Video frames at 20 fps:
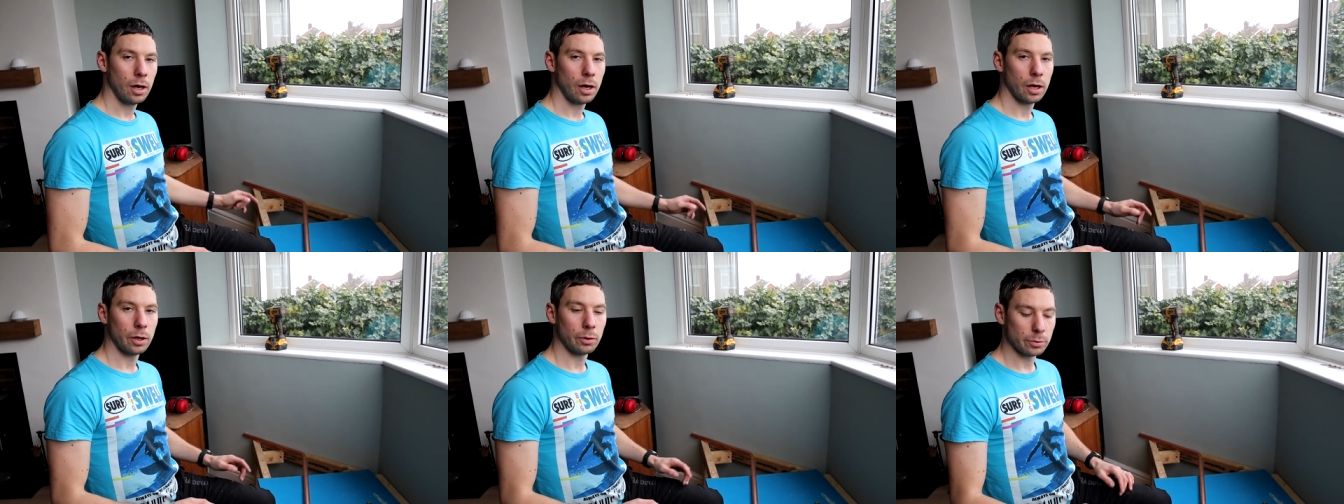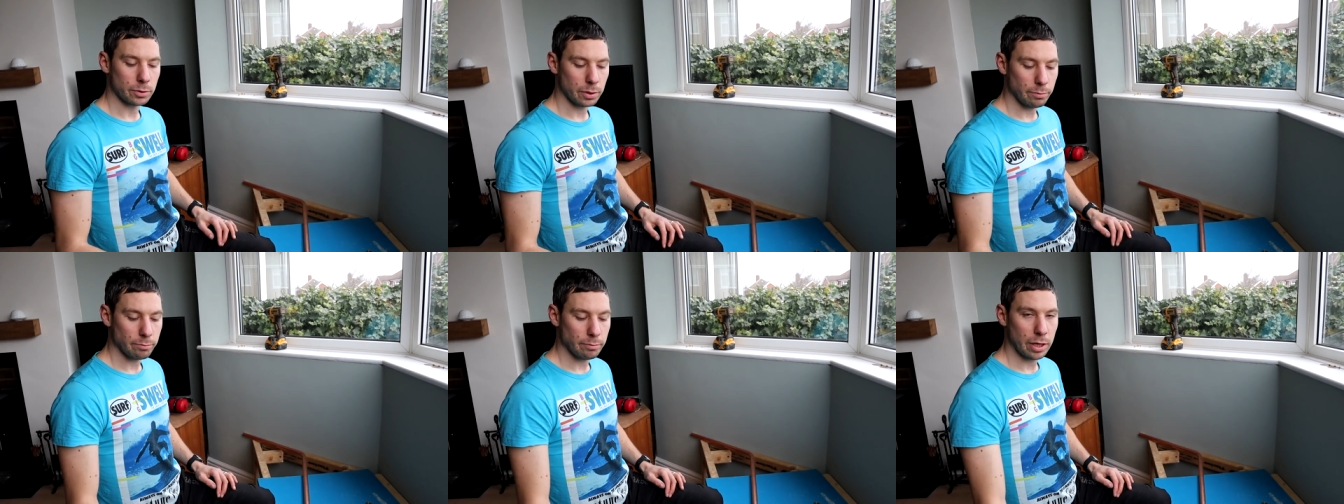I
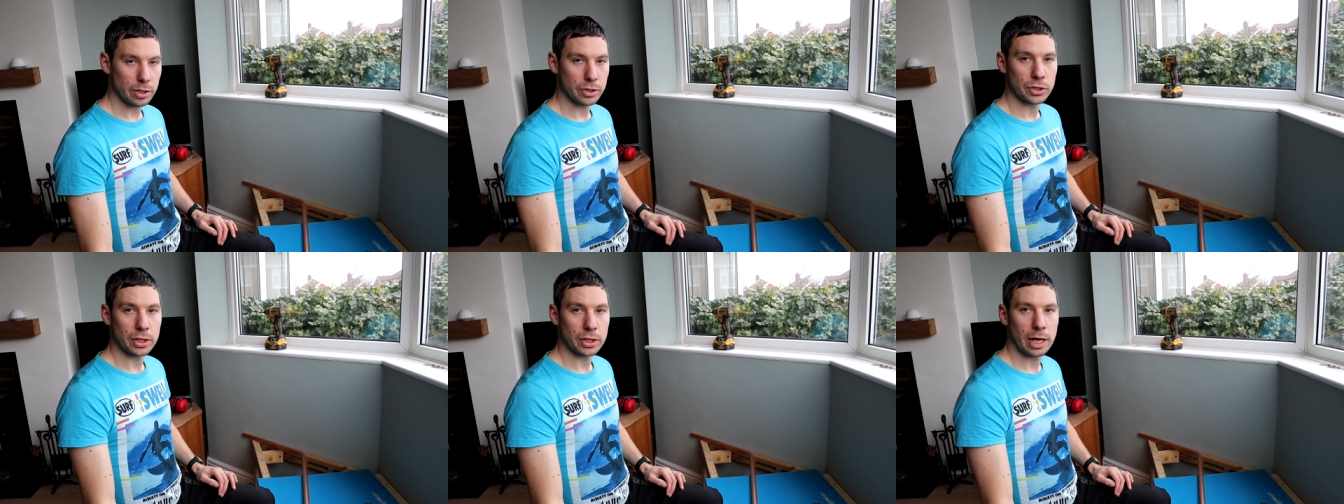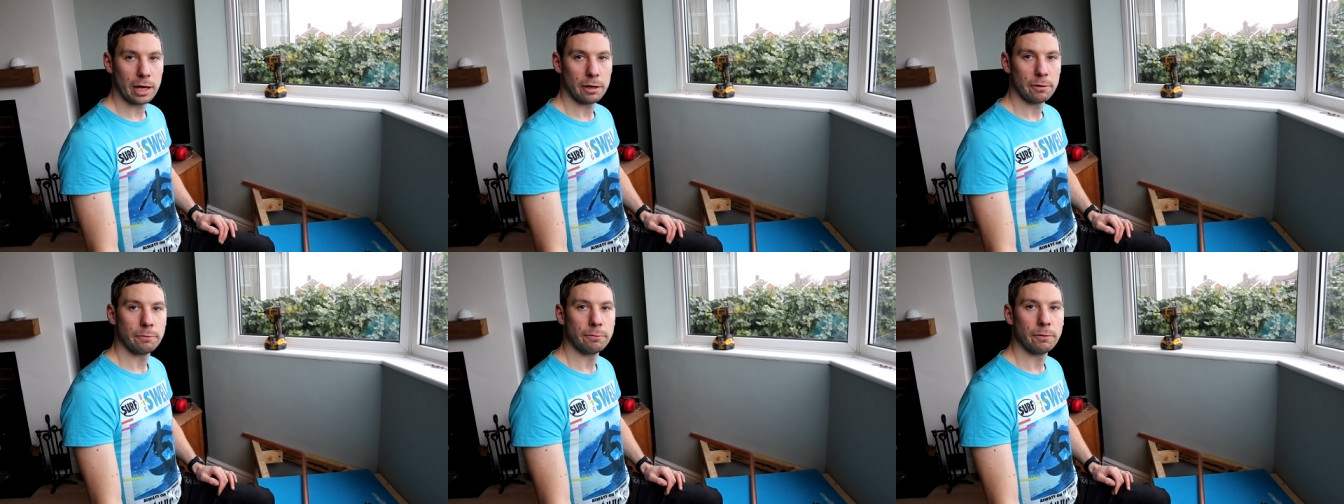also measured
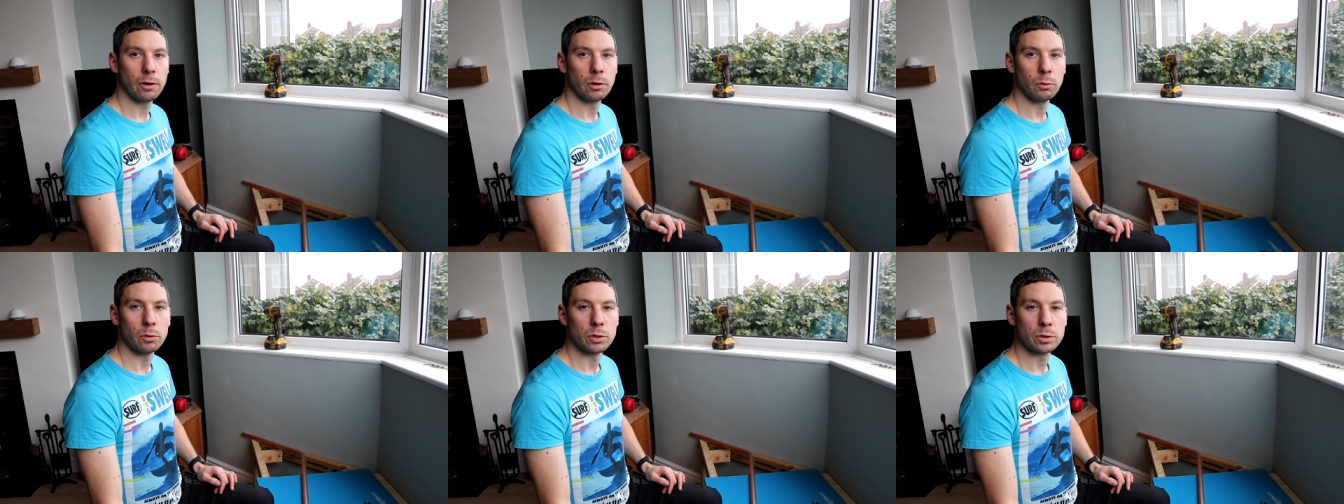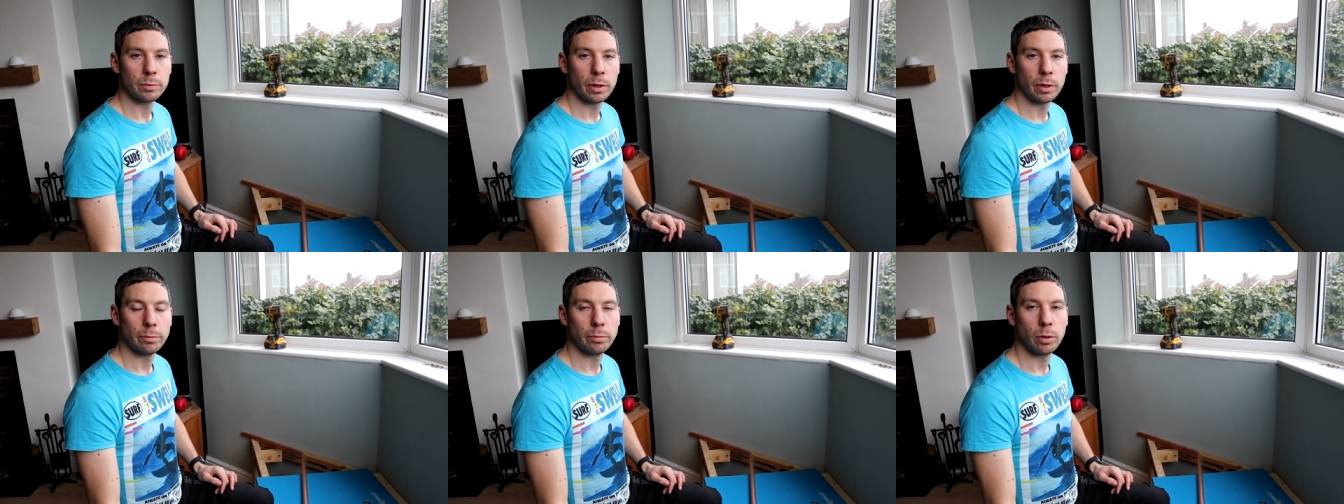how far I
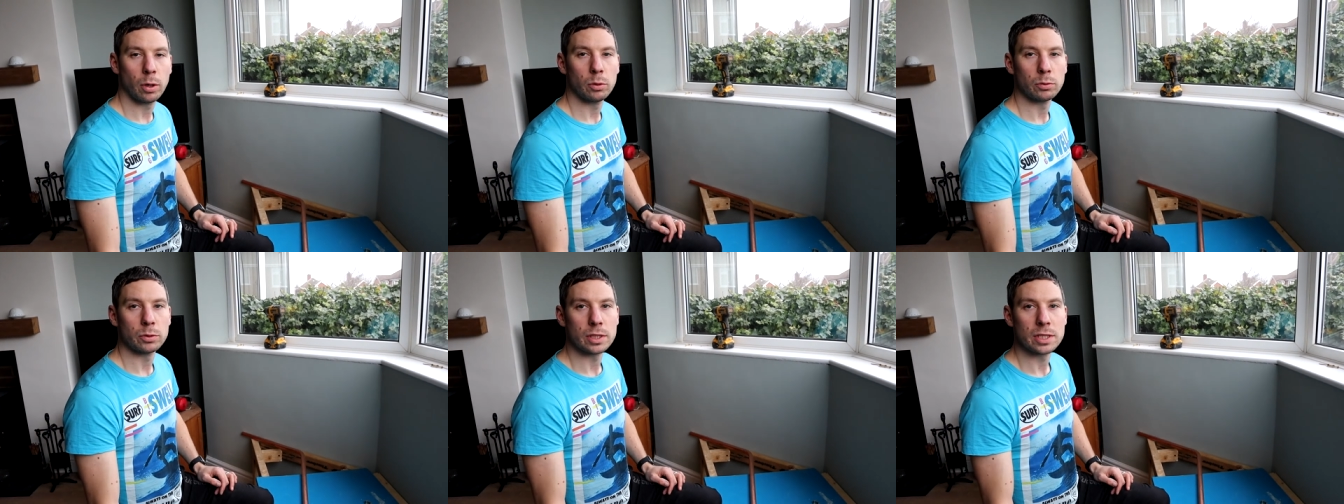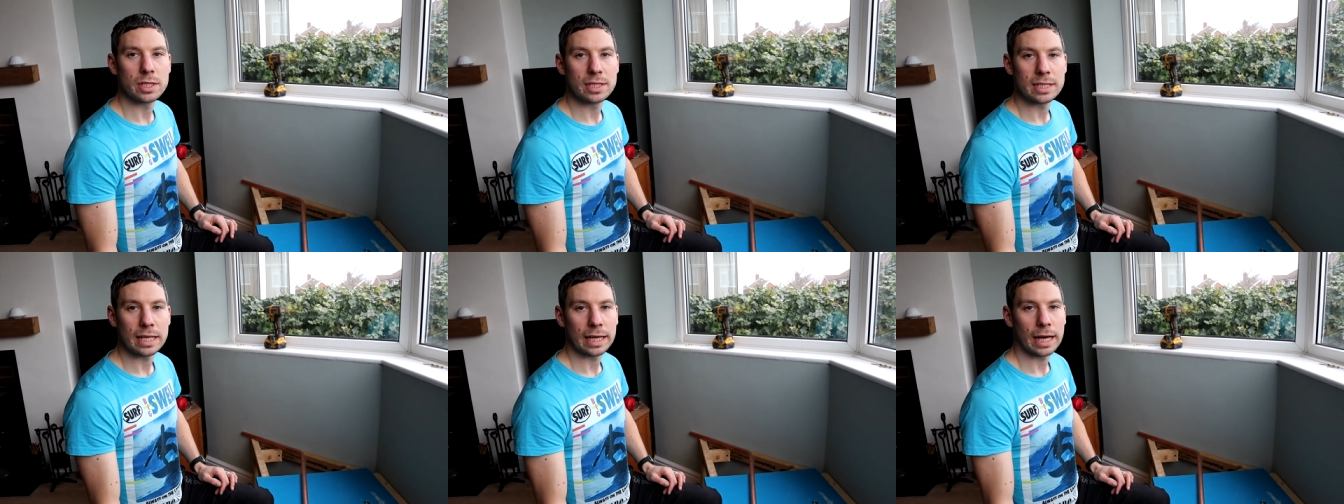wanted my pole to
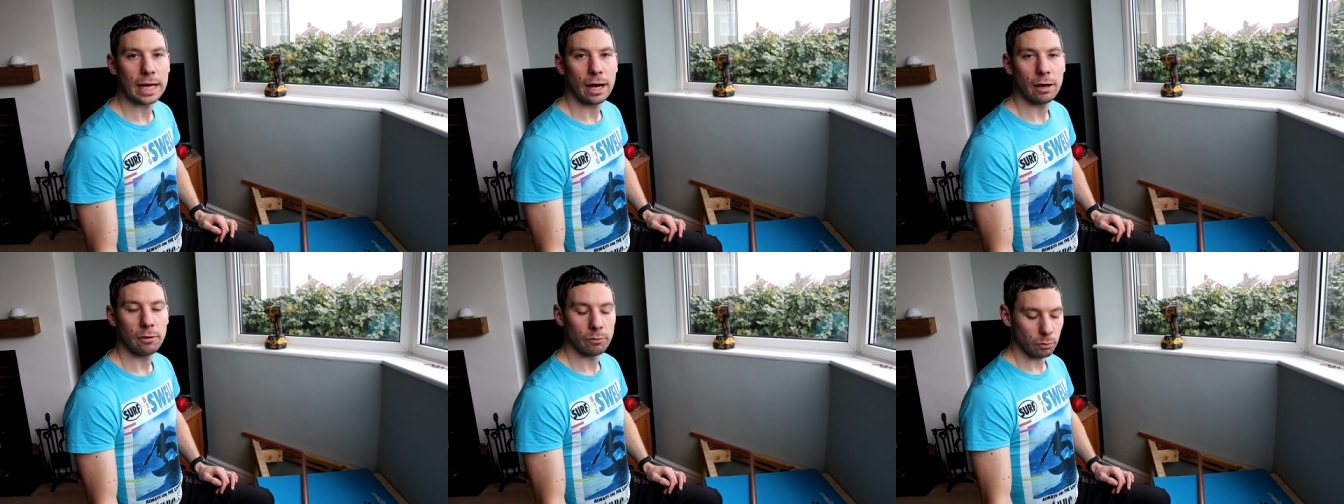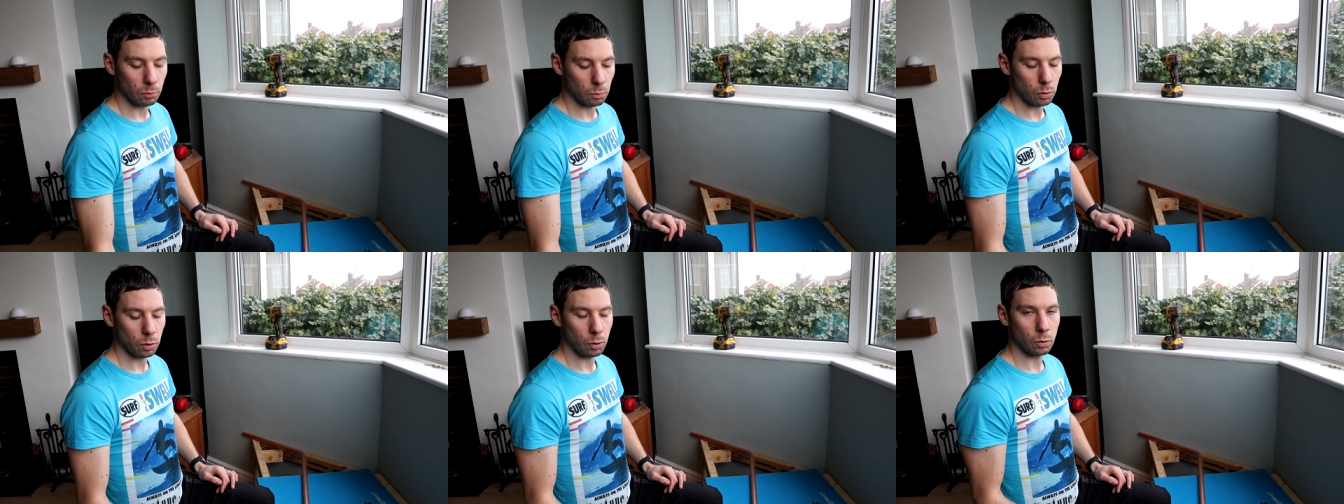stick out of the
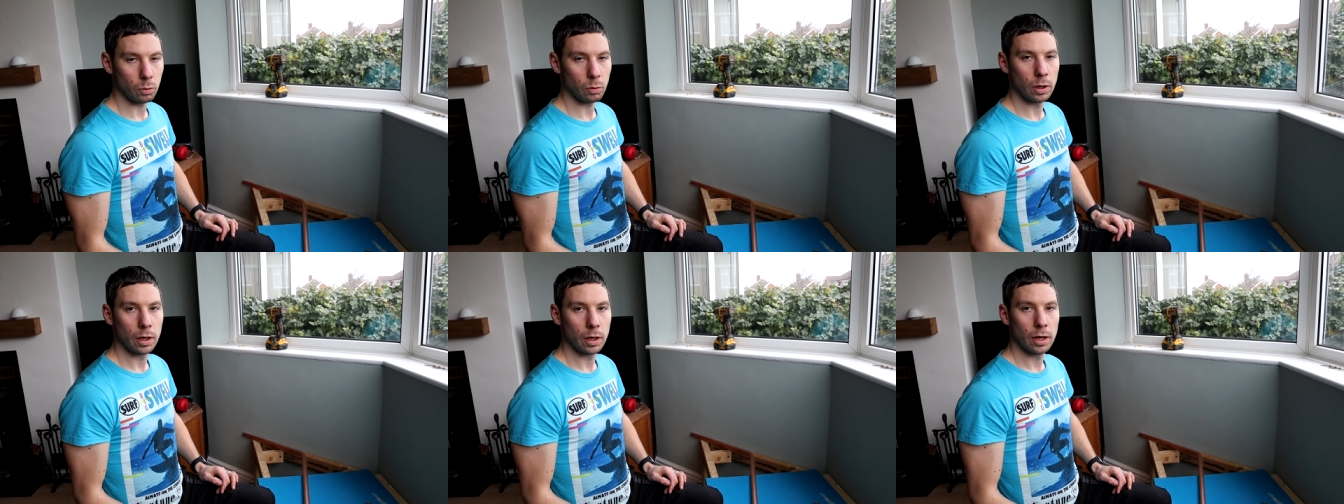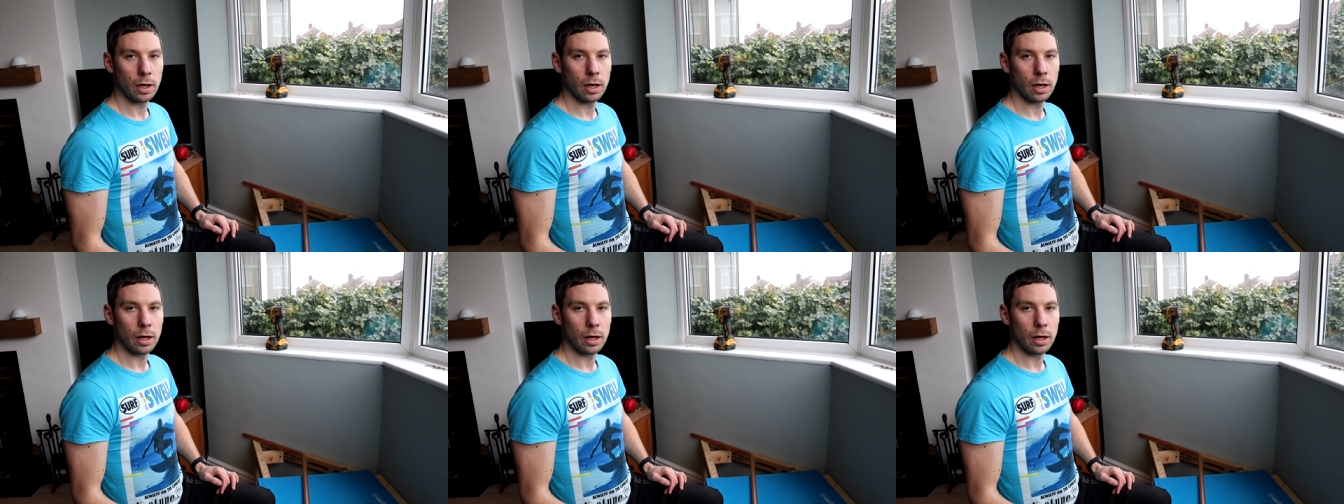wall,